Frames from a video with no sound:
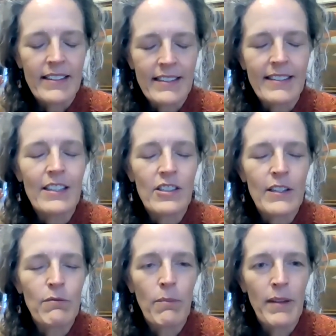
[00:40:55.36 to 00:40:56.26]

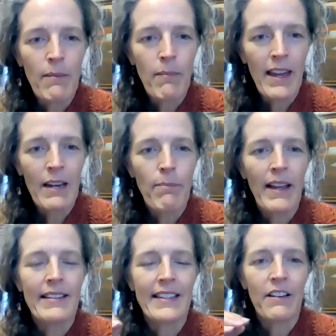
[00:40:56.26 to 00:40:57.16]
decisions were being made
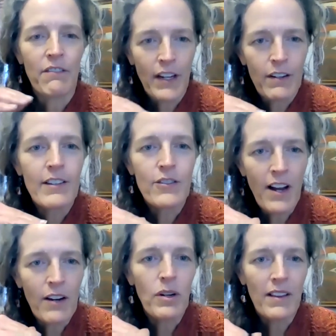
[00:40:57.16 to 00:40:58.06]
based on very
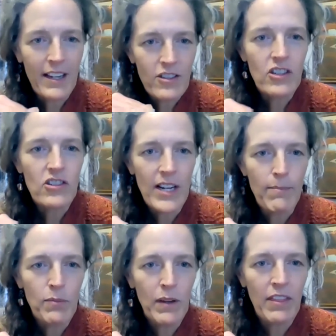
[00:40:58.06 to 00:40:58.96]
strong
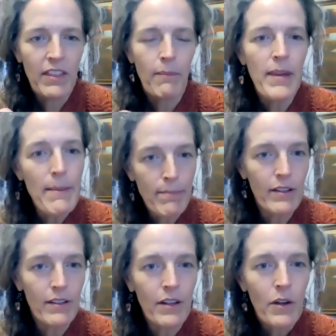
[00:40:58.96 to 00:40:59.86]
relationships with the
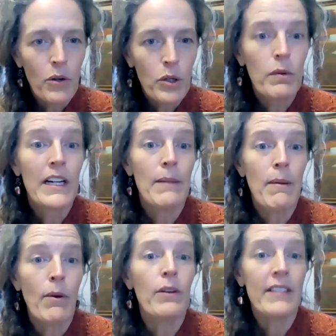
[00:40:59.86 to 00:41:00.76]
people who were going to
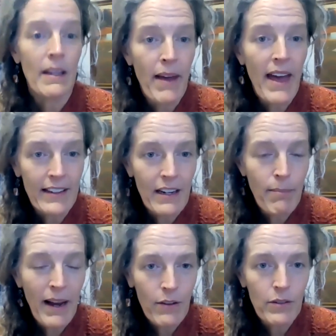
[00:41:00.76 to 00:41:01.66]
be most
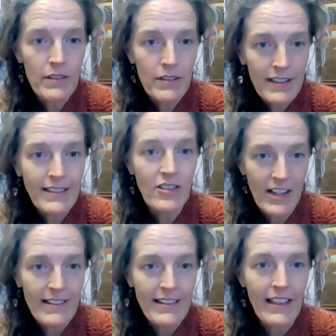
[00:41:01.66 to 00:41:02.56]
impacted by those decisions,